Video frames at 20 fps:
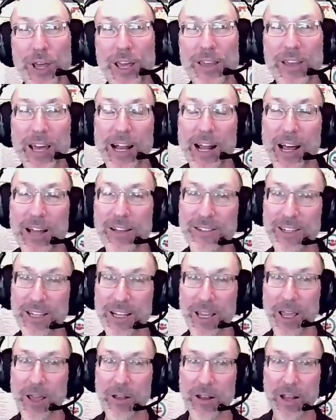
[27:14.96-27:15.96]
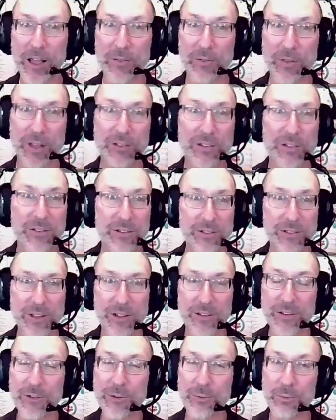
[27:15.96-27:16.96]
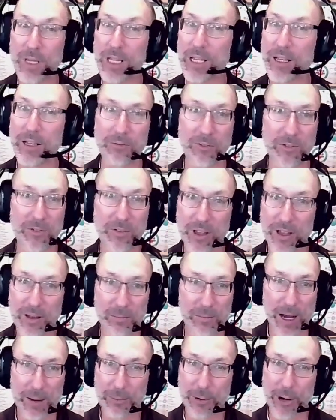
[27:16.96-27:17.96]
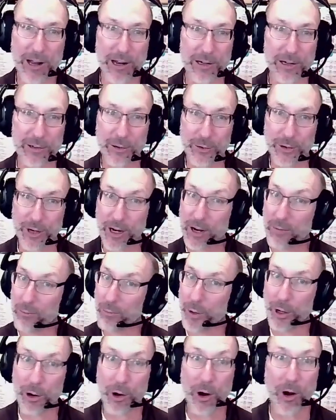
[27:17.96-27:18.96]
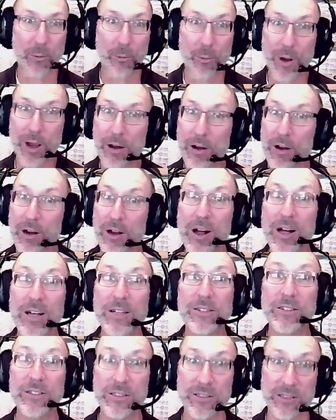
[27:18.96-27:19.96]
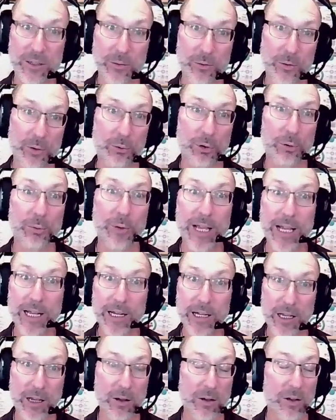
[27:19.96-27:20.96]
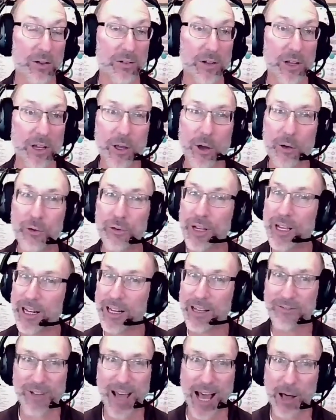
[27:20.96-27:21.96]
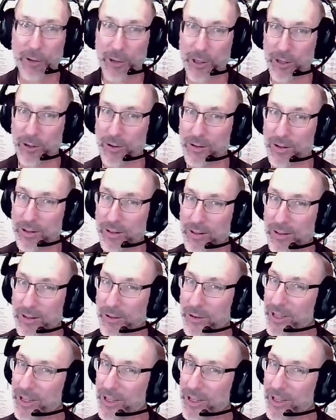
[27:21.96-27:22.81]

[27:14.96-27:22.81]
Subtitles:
say that, Isaac, and this is me and my product owner, and we are constantly, when we're planning, negotiating value. Okay,